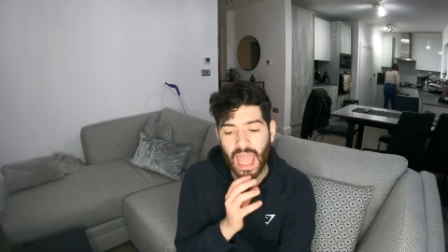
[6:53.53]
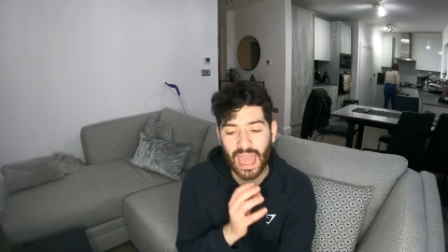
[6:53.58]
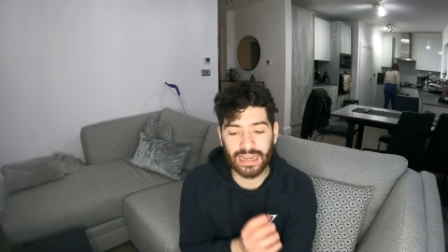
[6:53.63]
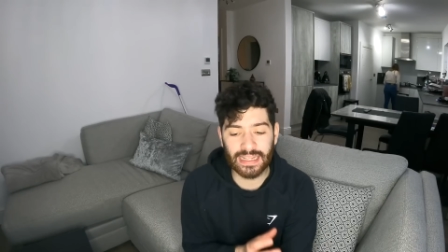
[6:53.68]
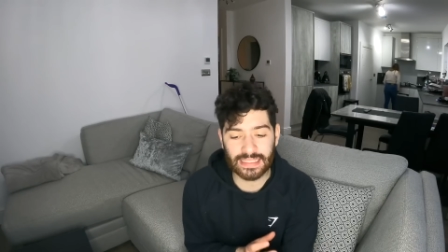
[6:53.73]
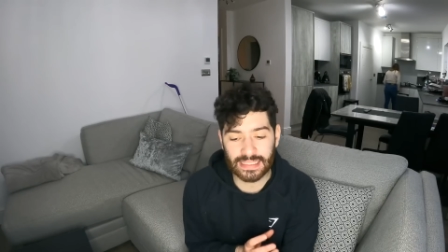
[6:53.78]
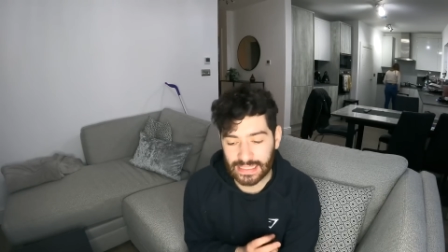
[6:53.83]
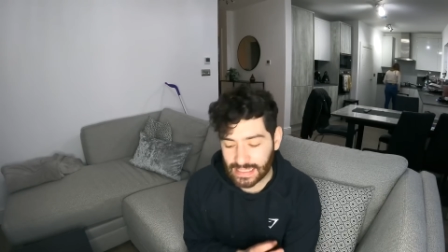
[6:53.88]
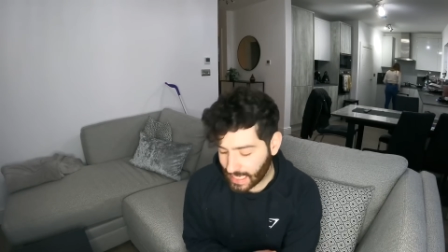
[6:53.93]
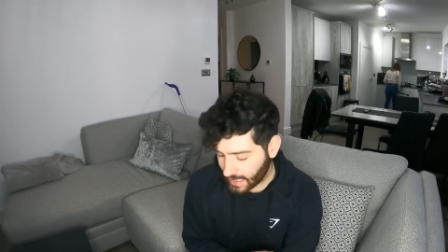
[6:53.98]

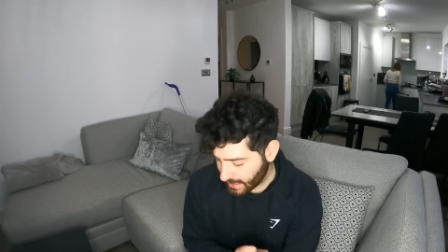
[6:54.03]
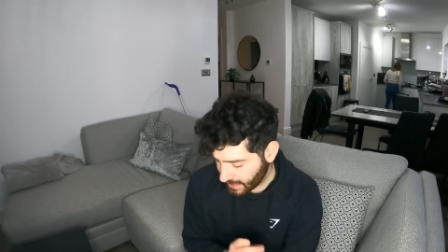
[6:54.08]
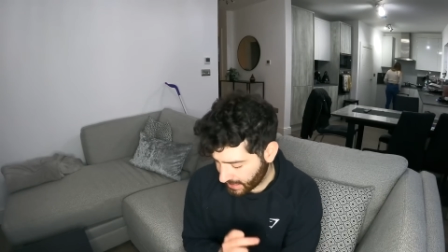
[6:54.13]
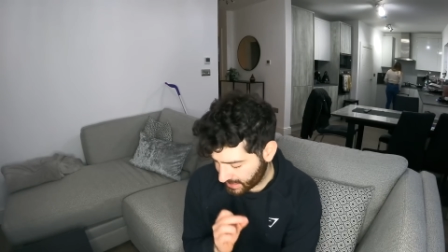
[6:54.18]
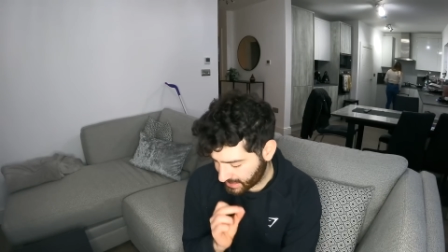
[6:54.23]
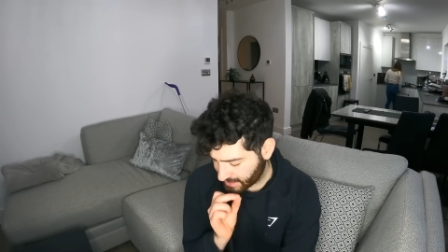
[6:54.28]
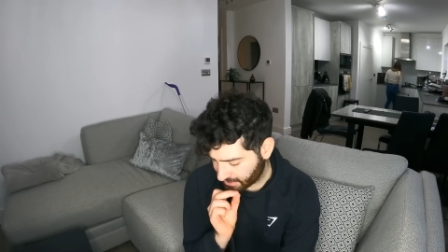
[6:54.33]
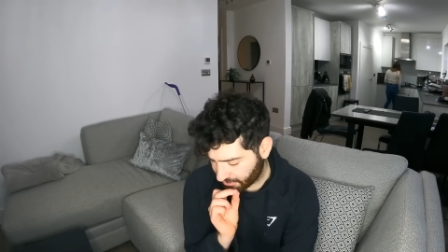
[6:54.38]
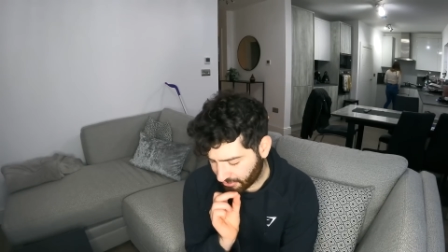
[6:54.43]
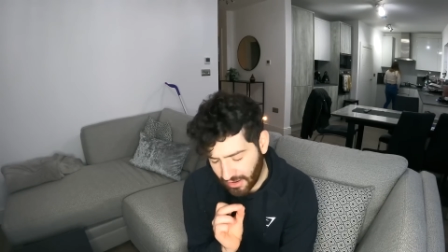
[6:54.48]
and it said
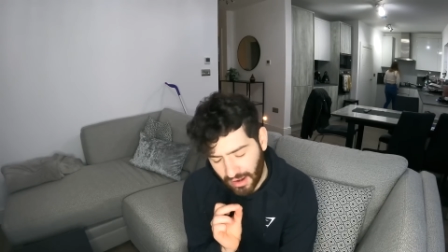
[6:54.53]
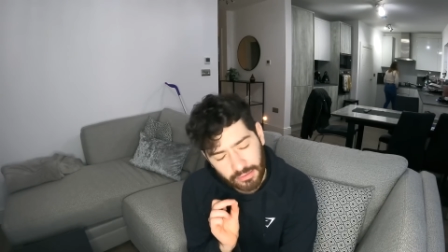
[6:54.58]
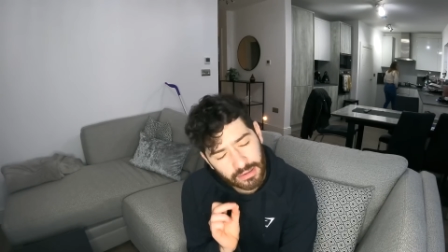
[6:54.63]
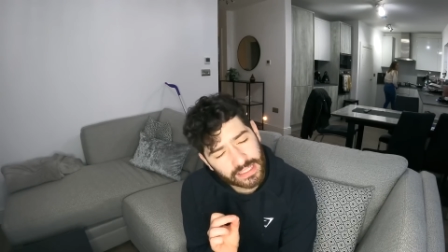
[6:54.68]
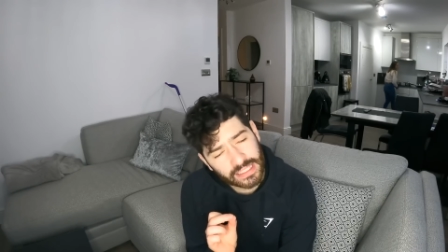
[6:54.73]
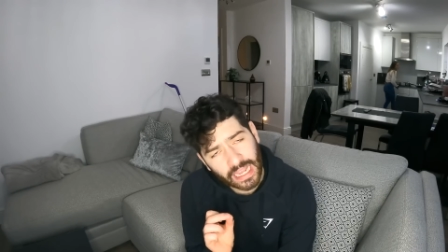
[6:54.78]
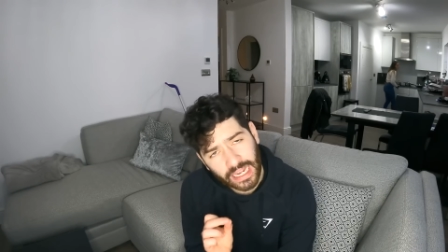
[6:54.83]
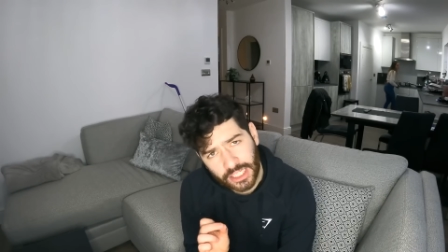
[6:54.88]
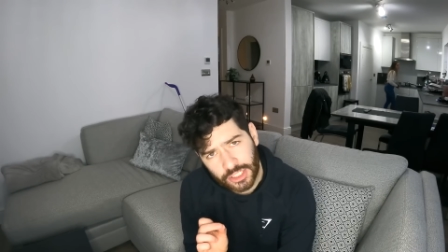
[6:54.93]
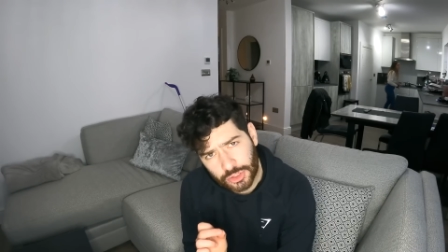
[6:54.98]
he's
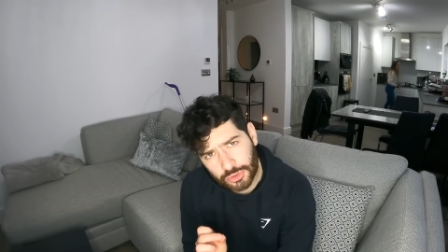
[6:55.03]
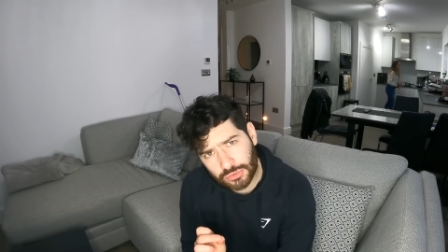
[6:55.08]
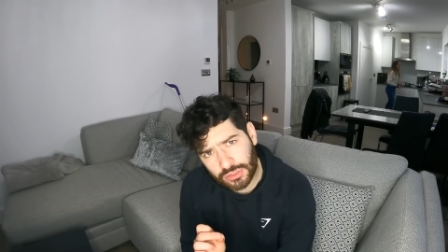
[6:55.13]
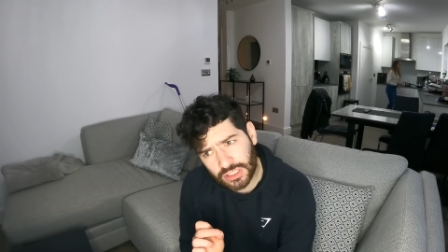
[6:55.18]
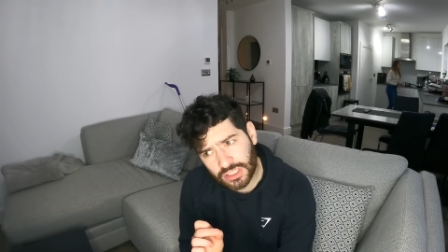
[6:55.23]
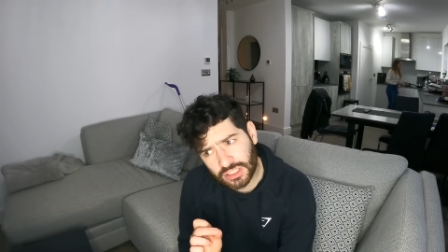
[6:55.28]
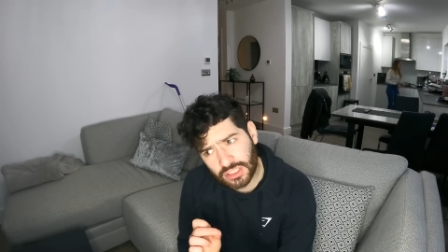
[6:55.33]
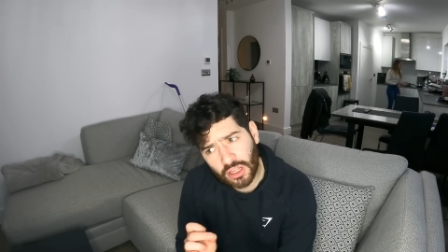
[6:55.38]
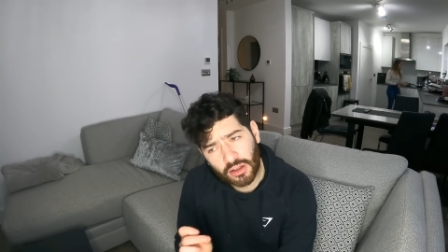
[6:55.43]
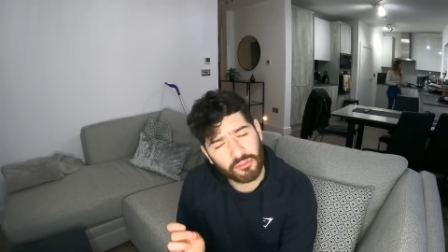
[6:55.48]
very
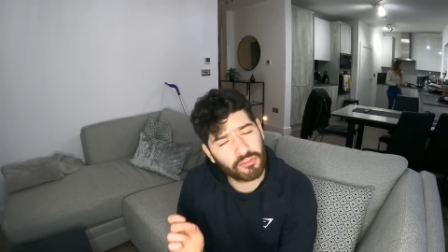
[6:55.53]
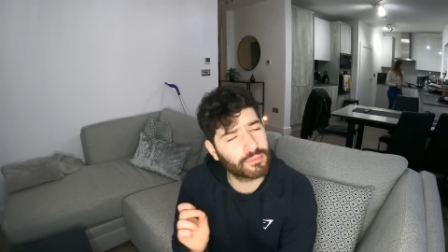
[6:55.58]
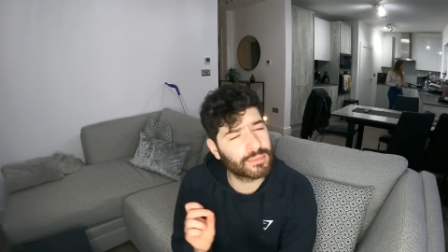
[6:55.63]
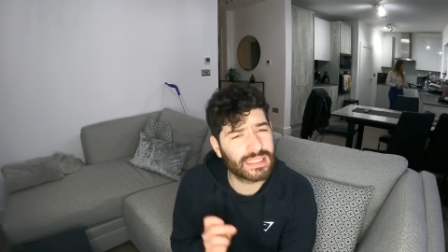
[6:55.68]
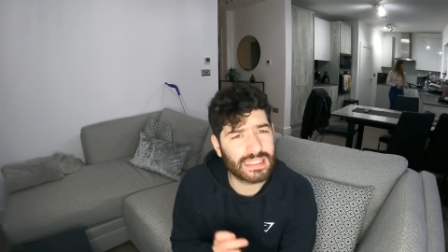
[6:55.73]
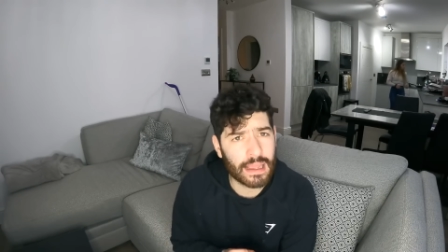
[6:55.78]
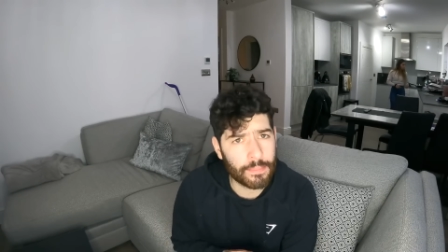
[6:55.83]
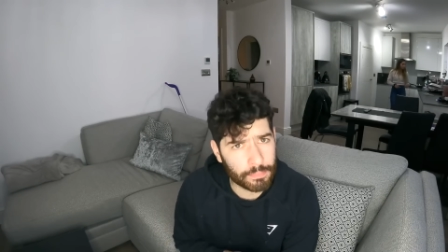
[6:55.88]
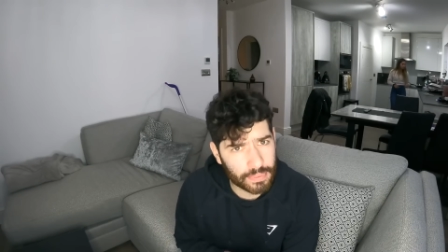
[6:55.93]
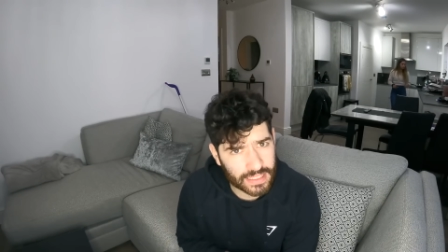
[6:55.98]
dangerous from
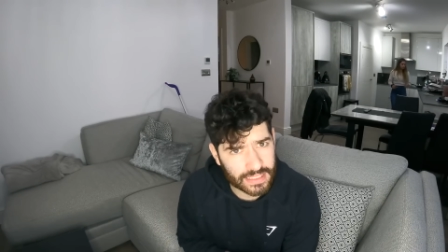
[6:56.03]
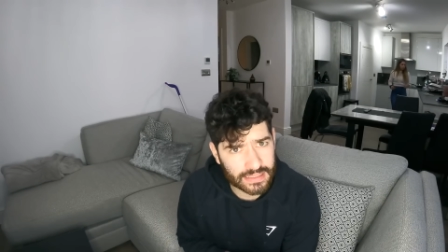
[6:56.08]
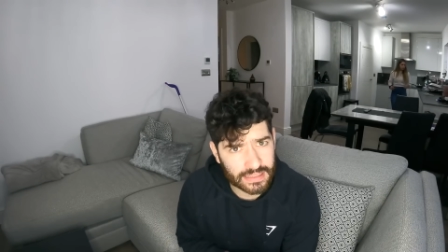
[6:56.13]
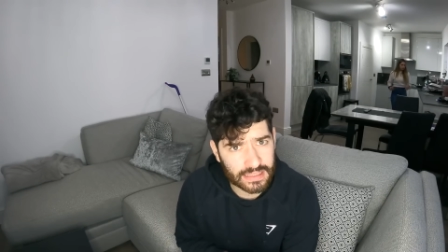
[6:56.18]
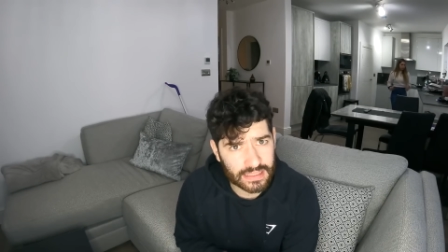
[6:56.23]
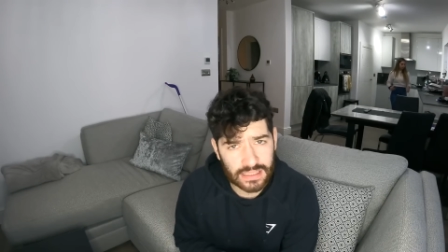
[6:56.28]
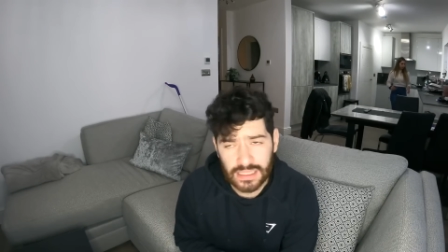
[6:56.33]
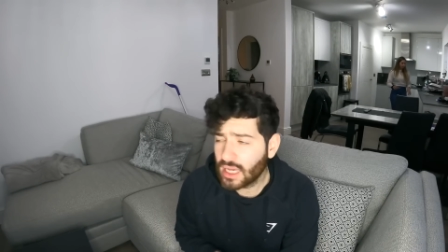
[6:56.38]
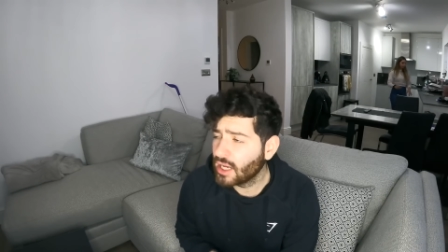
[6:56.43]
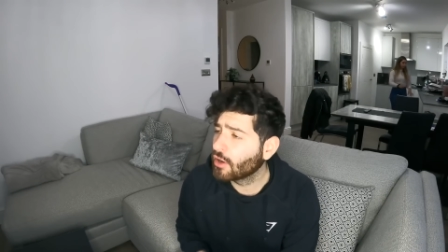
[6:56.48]
set
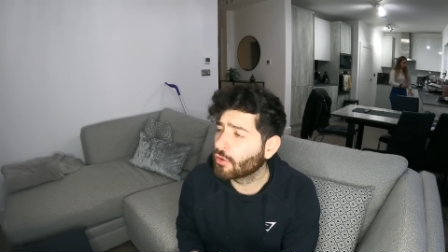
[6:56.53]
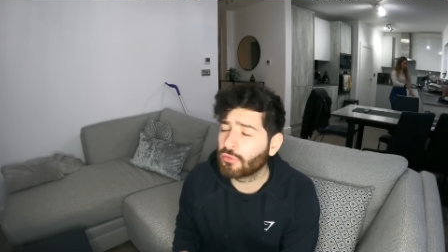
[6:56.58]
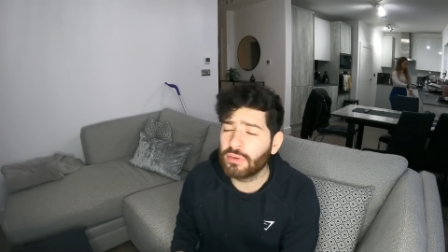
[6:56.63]
pieces.